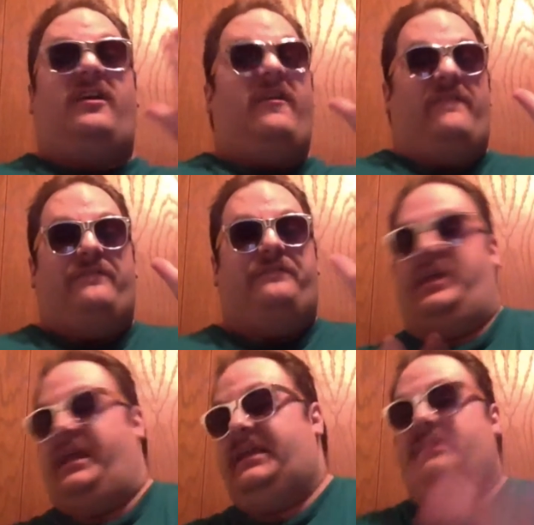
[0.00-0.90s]

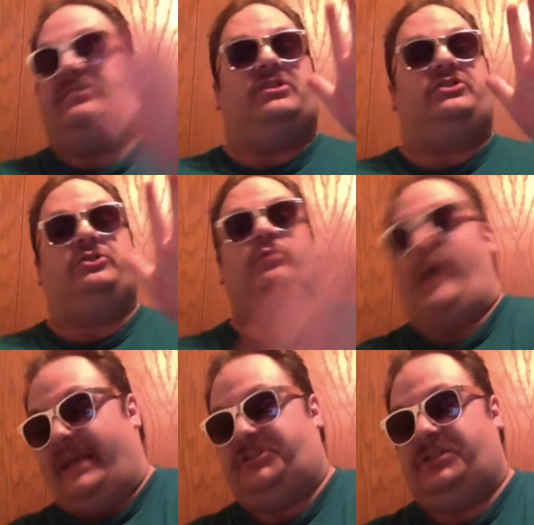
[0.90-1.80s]
convenient
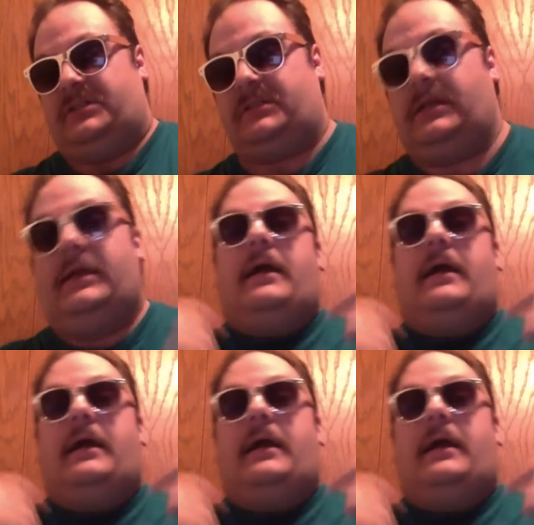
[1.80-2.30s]
situations.